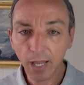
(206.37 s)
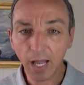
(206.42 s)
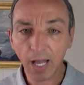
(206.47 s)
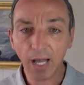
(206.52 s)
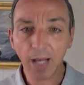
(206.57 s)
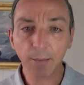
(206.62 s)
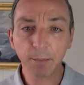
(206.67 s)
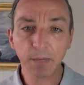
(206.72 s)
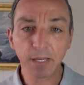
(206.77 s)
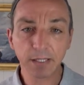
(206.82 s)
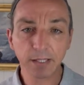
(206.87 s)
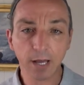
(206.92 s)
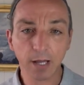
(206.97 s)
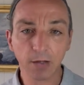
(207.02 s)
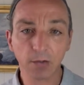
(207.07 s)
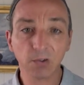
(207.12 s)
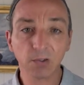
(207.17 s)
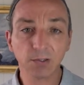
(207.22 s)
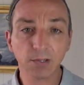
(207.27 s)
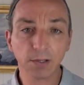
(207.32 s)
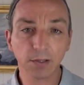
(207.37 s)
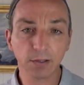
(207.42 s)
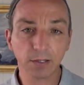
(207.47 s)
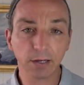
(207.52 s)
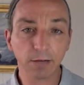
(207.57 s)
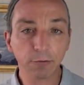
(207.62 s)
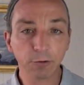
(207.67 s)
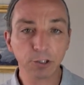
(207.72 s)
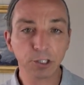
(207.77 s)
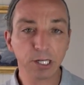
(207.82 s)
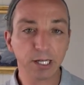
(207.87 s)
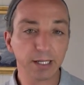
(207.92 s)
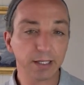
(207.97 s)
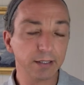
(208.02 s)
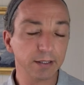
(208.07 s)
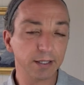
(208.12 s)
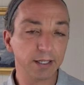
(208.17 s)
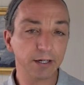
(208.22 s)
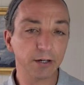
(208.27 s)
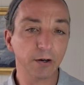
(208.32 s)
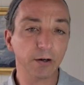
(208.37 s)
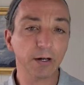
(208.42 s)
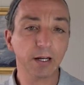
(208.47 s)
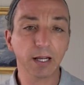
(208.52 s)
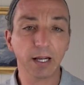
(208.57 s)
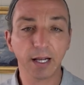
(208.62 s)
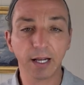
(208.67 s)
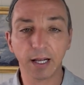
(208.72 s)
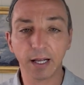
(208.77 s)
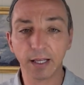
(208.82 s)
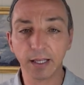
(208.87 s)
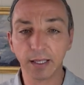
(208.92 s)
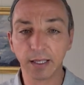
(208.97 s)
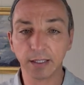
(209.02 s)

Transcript: McDonald's leveraging their